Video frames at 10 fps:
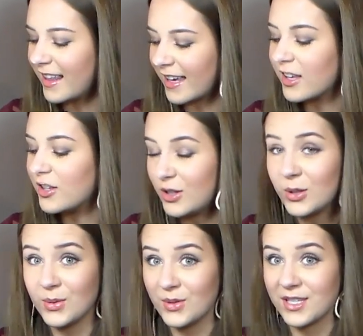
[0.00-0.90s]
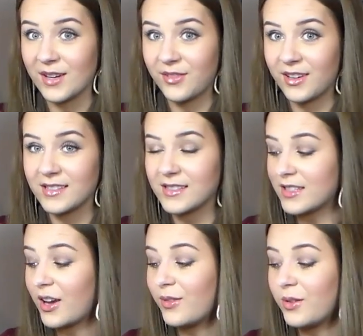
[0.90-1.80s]
Like a huge difference.
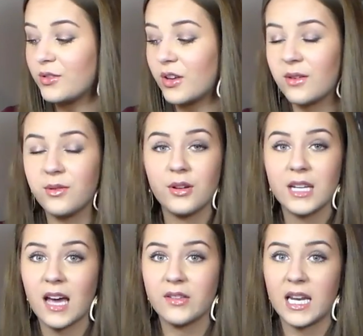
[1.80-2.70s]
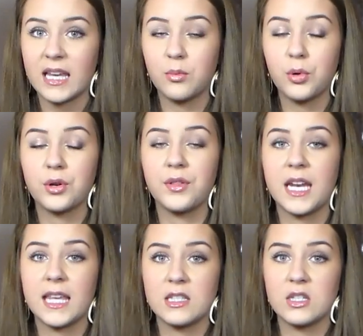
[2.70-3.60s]
So if you only have the Naked 1 or the
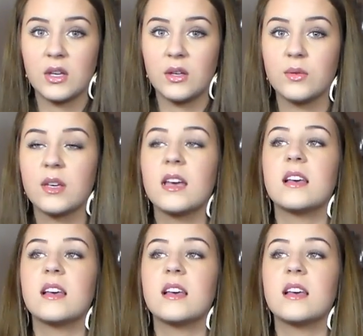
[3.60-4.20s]
Naked 2,